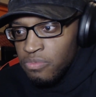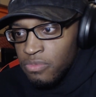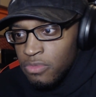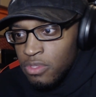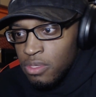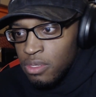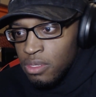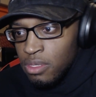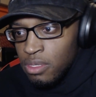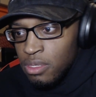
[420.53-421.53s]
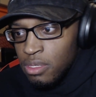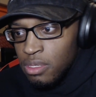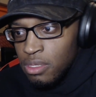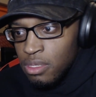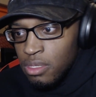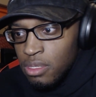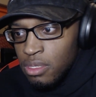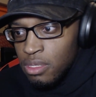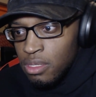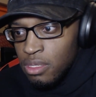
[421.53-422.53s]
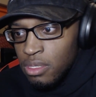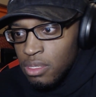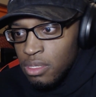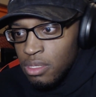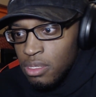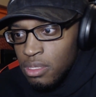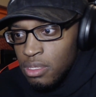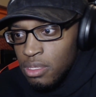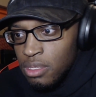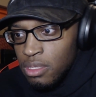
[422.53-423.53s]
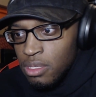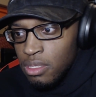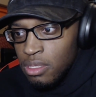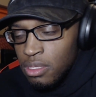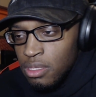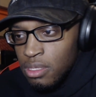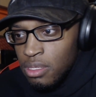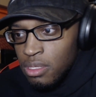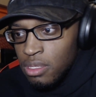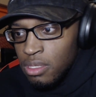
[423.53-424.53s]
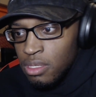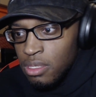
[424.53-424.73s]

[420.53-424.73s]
Nobody speaks.